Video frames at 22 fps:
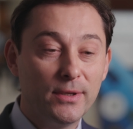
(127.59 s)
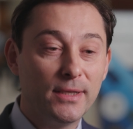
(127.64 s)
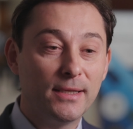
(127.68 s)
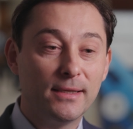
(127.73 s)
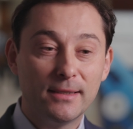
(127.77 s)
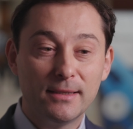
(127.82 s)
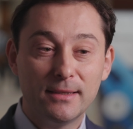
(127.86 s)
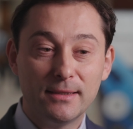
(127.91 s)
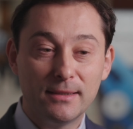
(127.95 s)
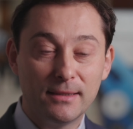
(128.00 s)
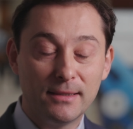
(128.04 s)

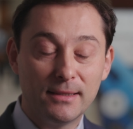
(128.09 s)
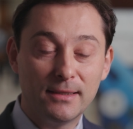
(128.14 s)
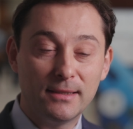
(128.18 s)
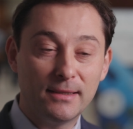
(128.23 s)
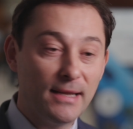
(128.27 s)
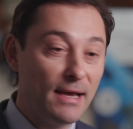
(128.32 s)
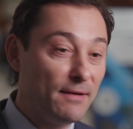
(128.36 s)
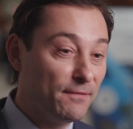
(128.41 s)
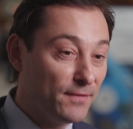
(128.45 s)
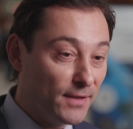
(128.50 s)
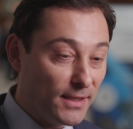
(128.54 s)

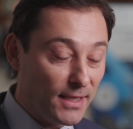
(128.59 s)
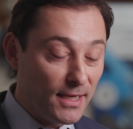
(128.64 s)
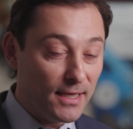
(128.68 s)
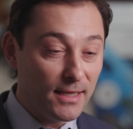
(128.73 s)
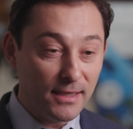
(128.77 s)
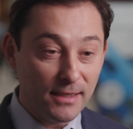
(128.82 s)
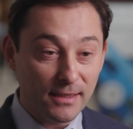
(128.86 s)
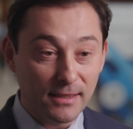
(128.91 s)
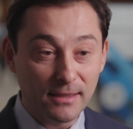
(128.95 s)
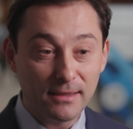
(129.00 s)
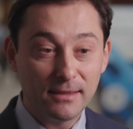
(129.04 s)
in
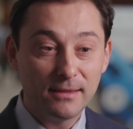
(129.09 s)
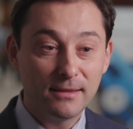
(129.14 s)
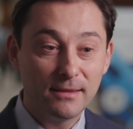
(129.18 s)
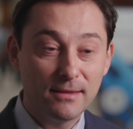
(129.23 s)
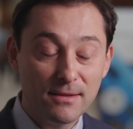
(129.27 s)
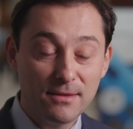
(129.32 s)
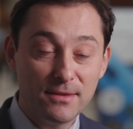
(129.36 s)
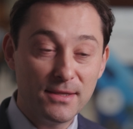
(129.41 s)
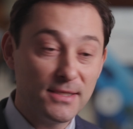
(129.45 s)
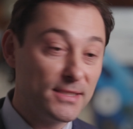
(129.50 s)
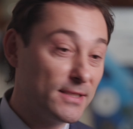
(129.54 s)
navigating
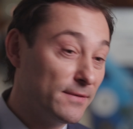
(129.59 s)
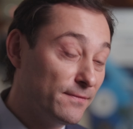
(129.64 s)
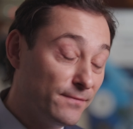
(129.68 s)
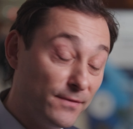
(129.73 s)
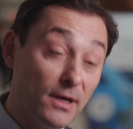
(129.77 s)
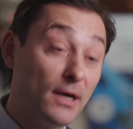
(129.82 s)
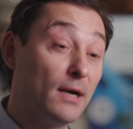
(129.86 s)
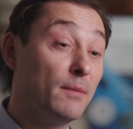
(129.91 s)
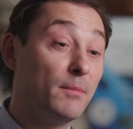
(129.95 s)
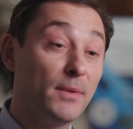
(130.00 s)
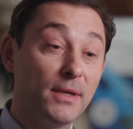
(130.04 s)
this
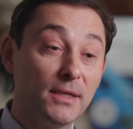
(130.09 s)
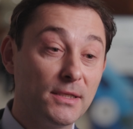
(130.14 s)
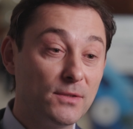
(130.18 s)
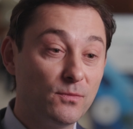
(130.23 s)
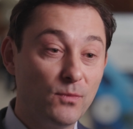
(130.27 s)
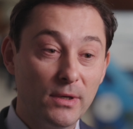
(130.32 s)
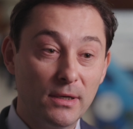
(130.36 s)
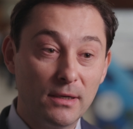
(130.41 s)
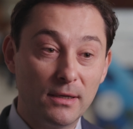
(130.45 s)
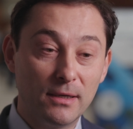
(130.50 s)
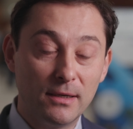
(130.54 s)
environment
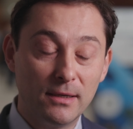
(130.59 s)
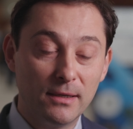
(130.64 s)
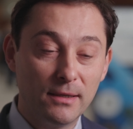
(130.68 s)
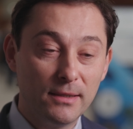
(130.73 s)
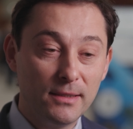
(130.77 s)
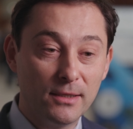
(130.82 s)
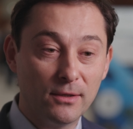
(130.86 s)
where,